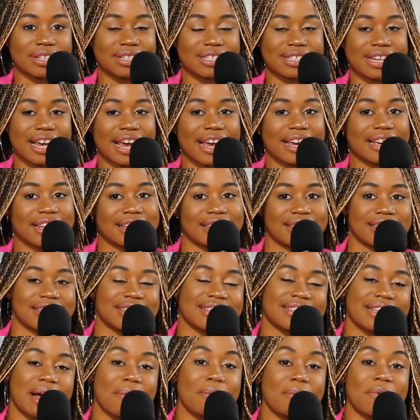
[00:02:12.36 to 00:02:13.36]
take
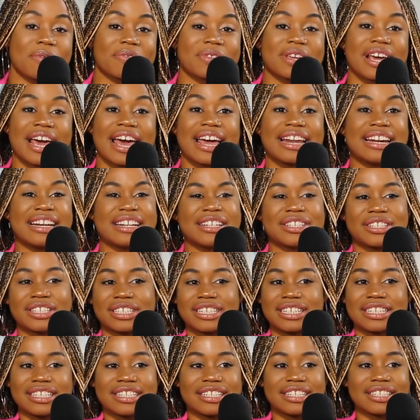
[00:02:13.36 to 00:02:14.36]
some of the
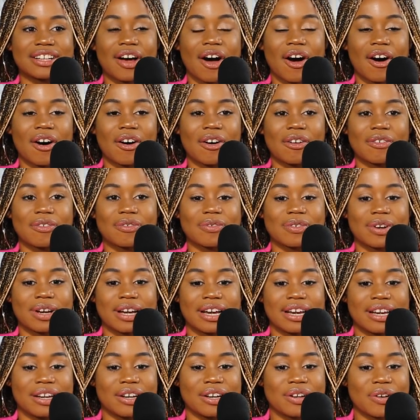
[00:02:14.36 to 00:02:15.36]
energies of,
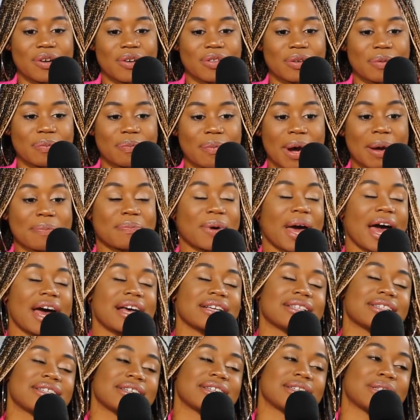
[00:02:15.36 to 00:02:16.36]
my
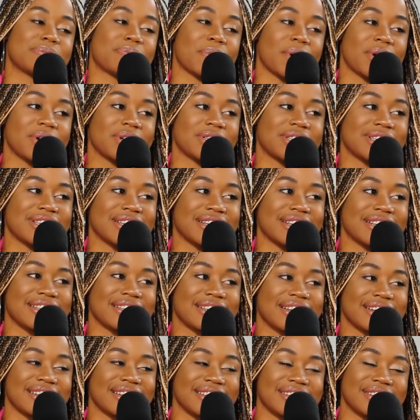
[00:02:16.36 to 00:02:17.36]
past experiences
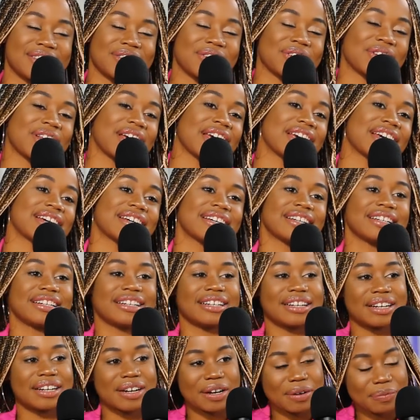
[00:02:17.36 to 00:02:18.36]
and,
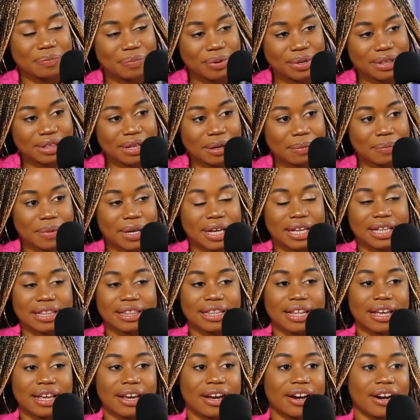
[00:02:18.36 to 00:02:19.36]
put them in
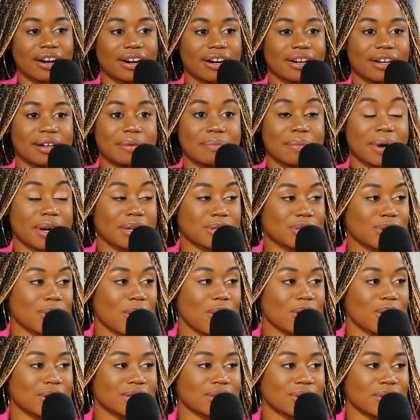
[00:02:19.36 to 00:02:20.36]
there in my
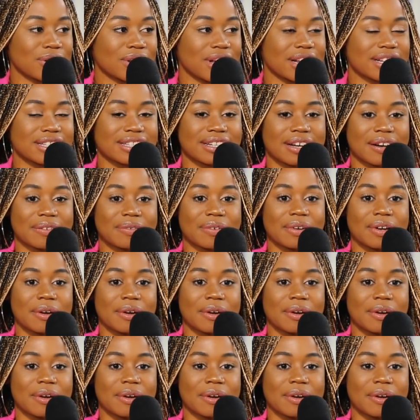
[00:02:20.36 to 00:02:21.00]
songs and all that stuff.